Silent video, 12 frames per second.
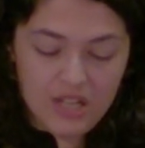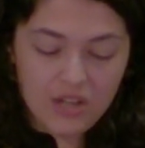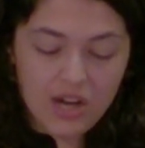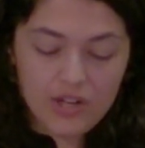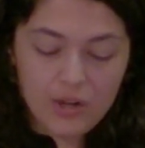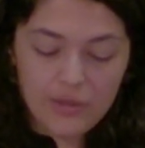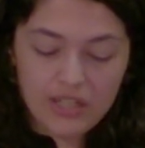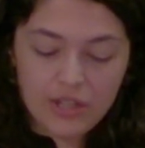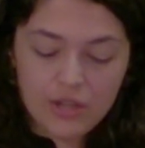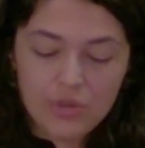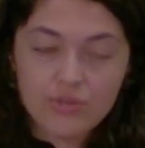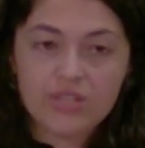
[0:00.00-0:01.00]
God already
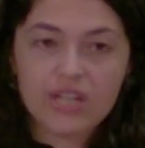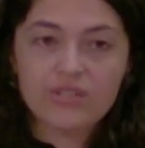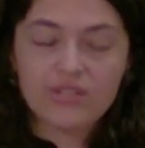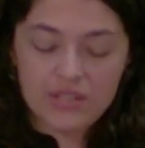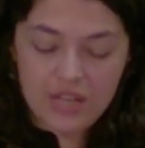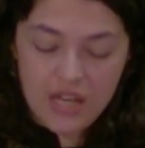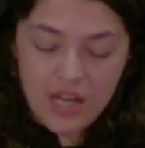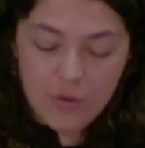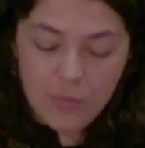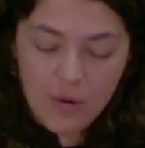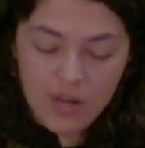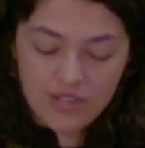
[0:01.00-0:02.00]
knows us
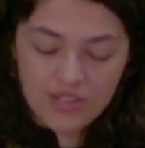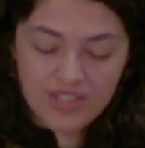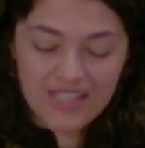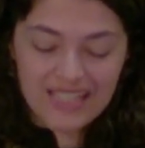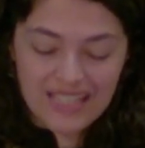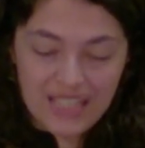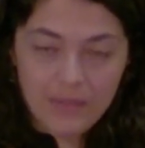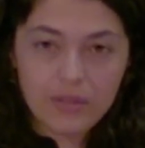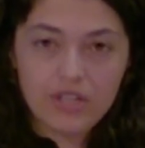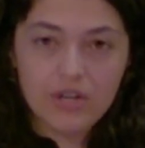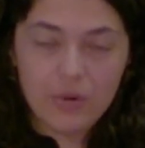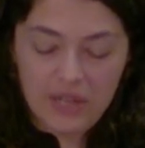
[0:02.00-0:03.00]
and wants to keep
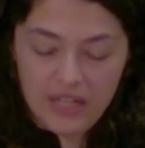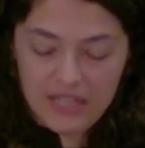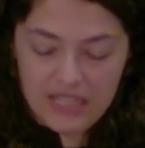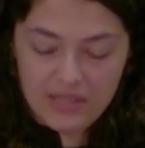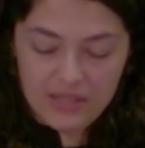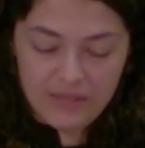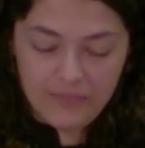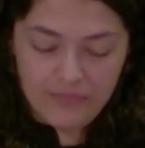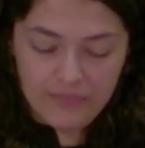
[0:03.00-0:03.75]
knowing us.